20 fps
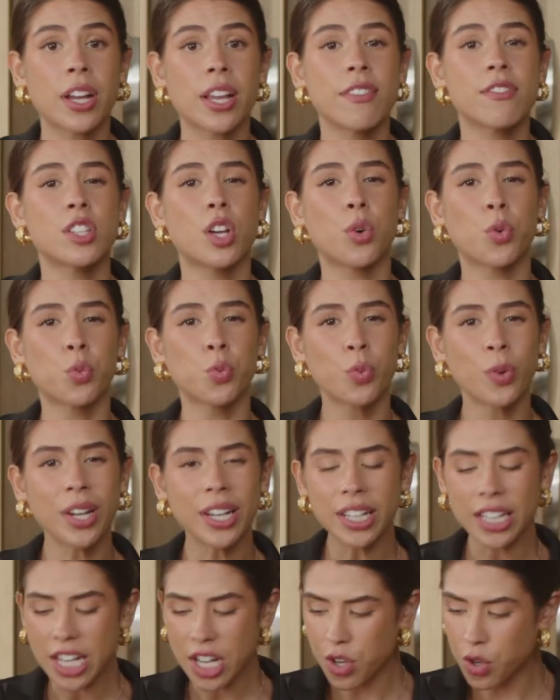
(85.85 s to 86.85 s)
gives a
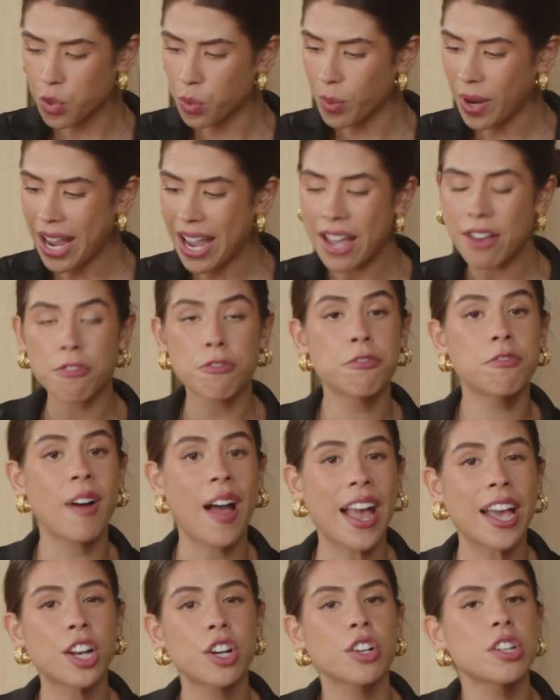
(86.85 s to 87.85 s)
really great,
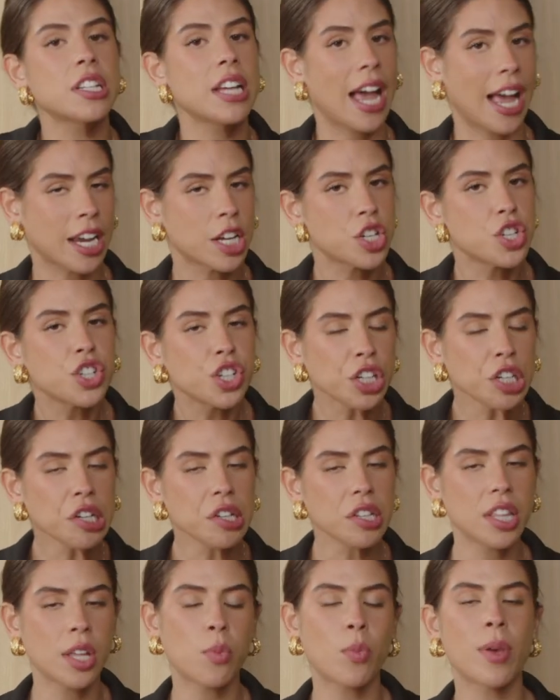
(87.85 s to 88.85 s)
finer texture
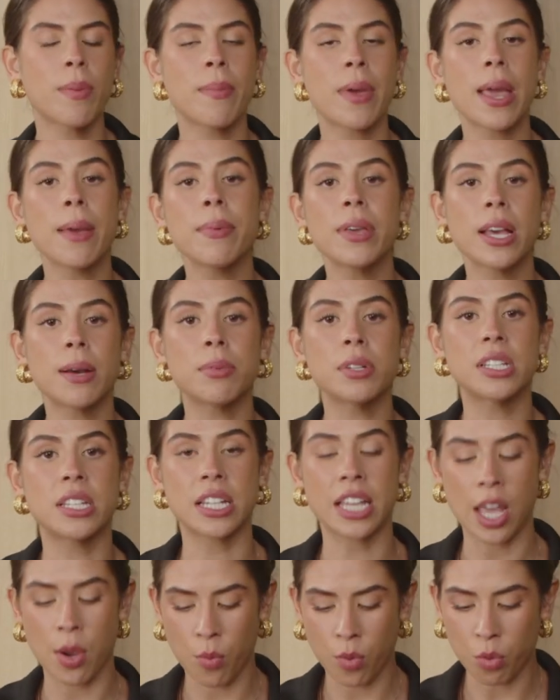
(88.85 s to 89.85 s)
than we may be able to
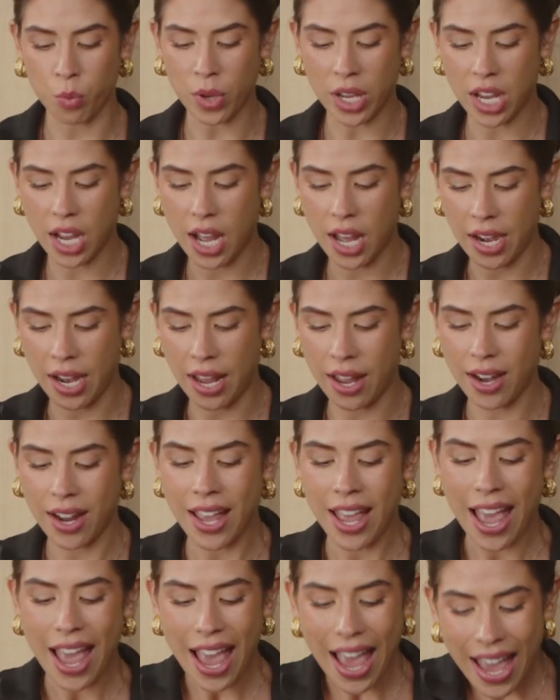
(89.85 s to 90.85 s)
get when we cut it.
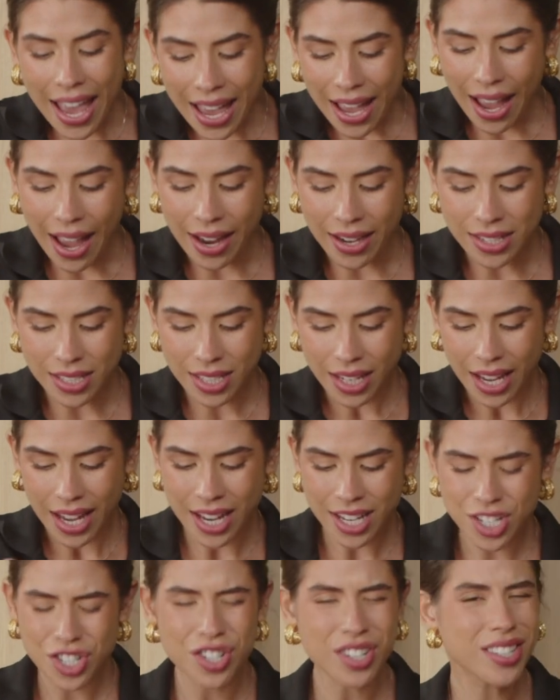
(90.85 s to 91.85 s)
And
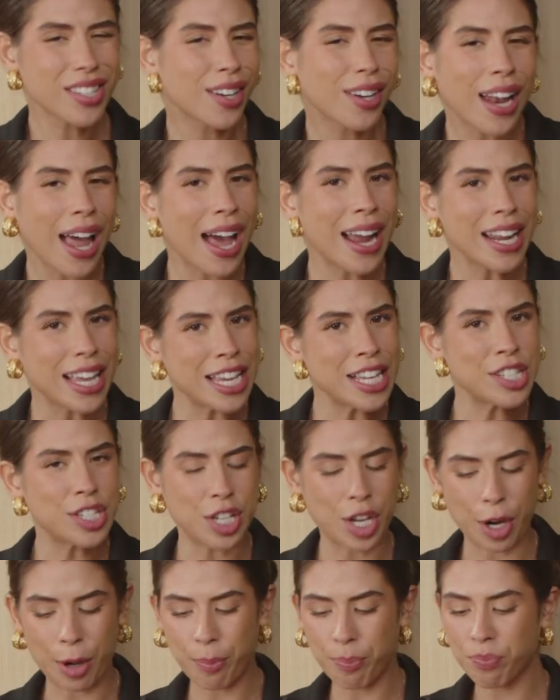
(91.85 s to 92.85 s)
it's just a lot
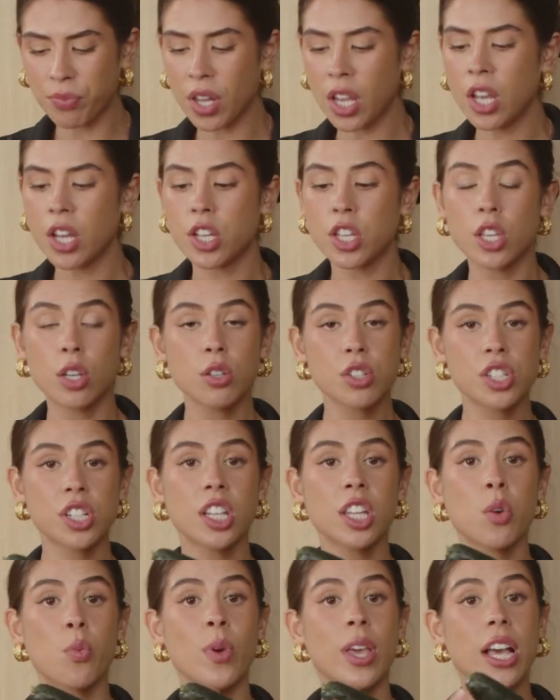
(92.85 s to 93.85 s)
easier.
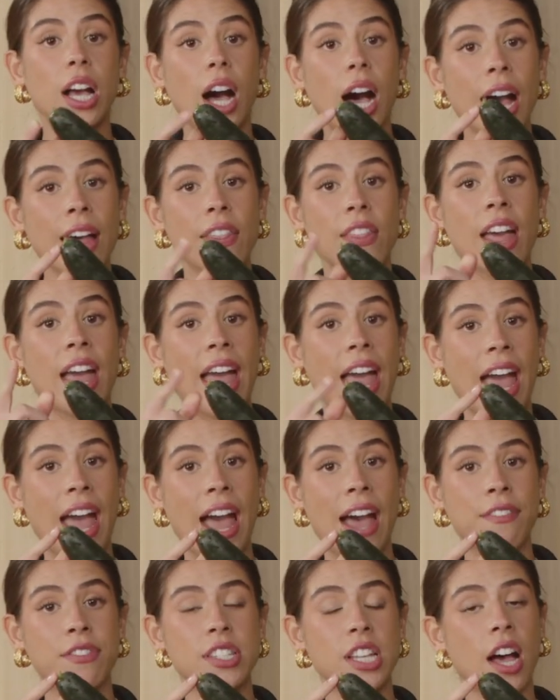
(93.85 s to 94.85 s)
Usually we cut the
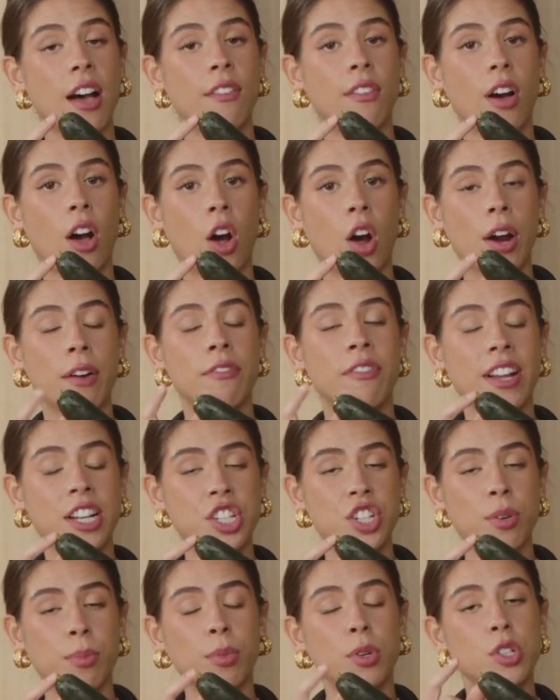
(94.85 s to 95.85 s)
halves of our
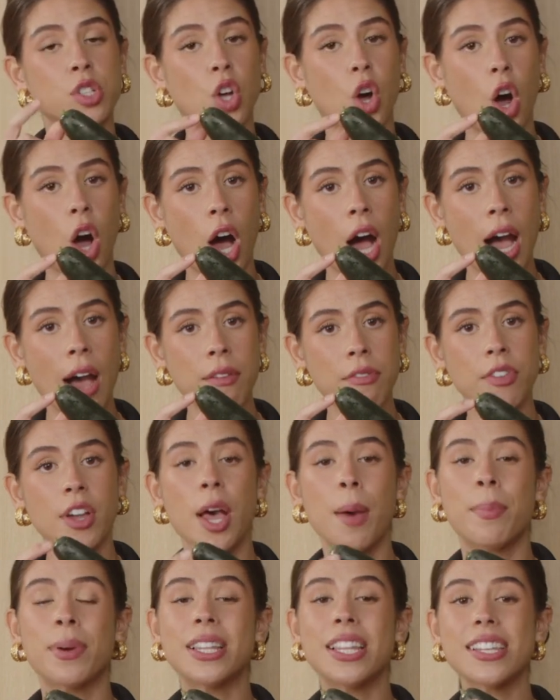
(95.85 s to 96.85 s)
vegetables off,
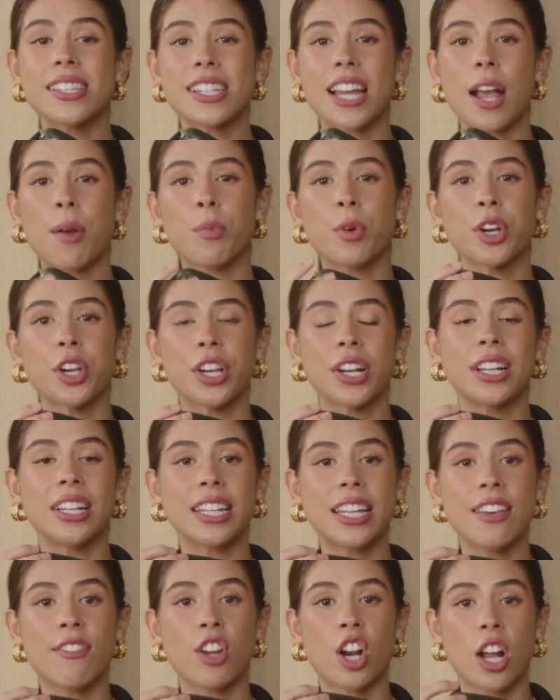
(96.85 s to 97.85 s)
but this time we're gonna
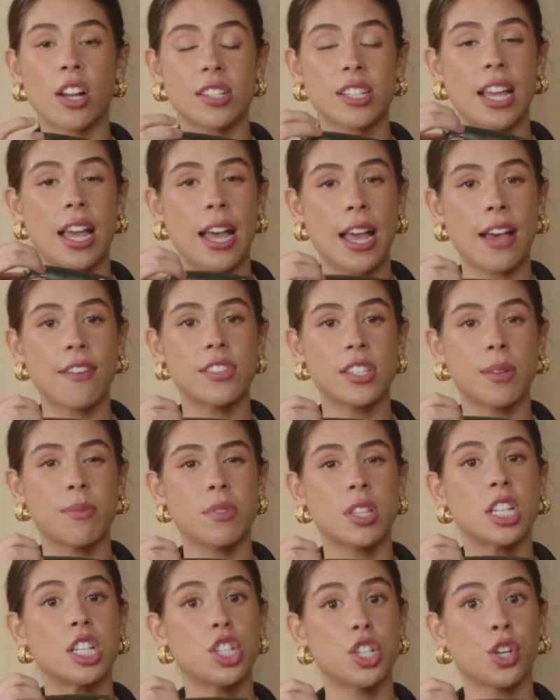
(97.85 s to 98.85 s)
leave it on to have
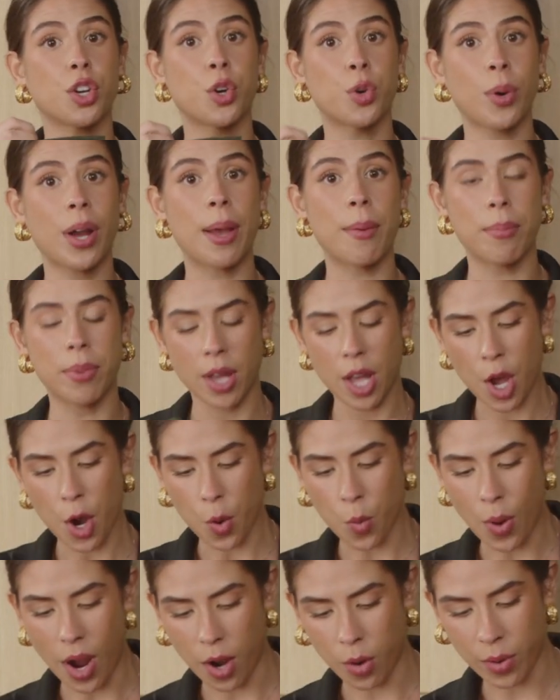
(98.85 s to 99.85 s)
something to grip
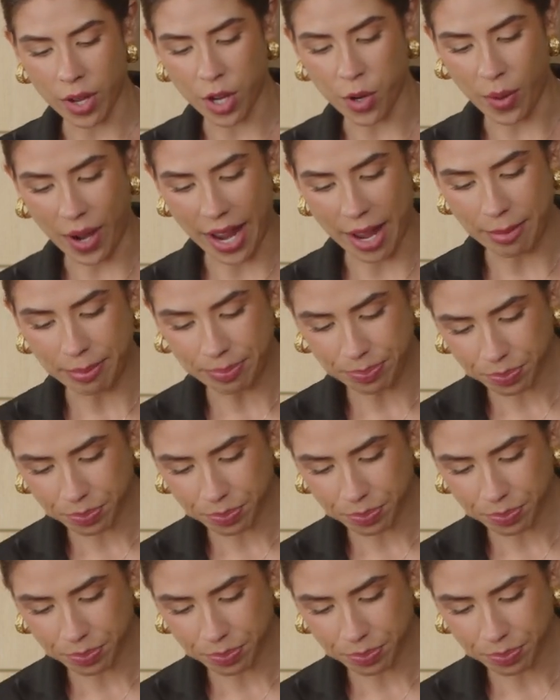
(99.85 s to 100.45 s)
while we grate.